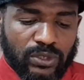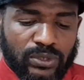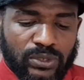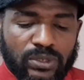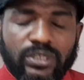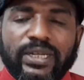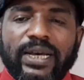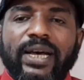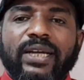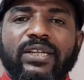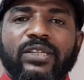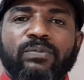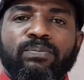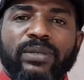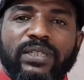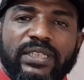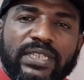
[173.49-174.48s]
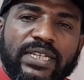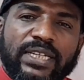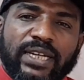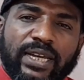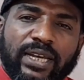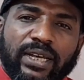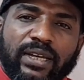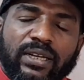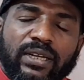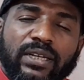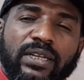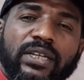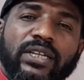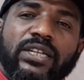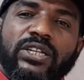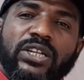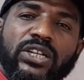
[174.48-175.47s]
Sudan is bleeding.
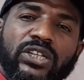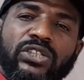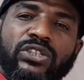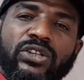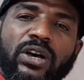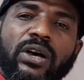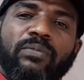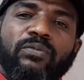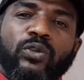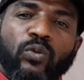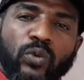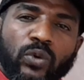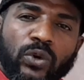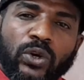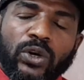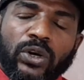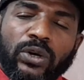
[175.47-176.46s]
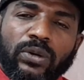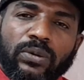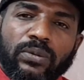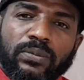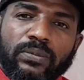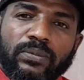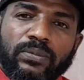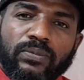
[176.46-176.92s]
Can you stop the war?